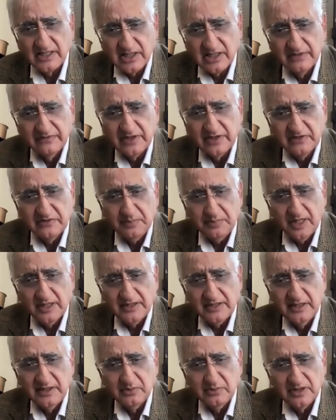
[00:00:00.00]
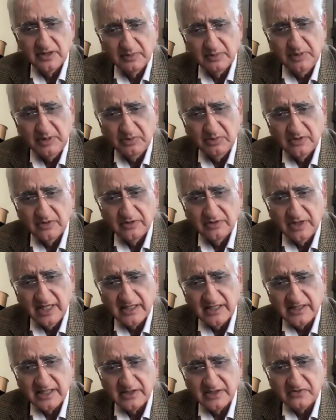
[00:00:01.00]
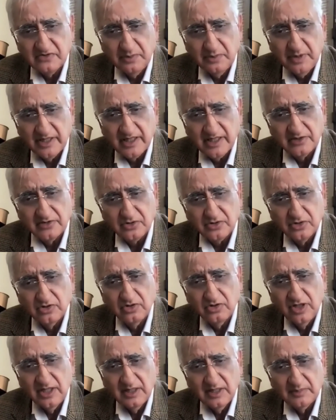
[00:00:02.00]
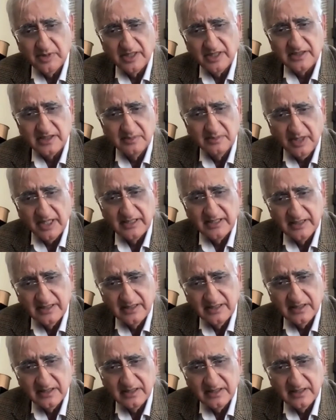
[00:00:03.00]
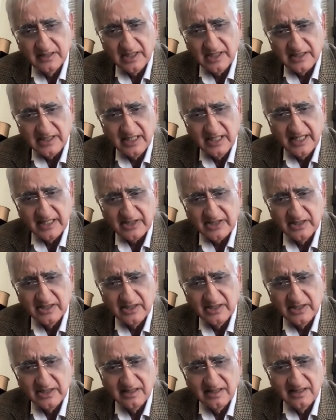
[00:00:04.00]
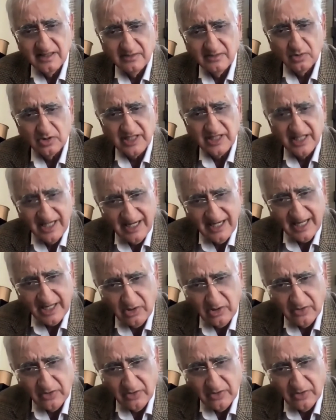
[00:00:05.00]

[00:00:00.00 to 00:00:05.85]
Conservative Party with the people of the United States of America? So President Biden won his election. Was there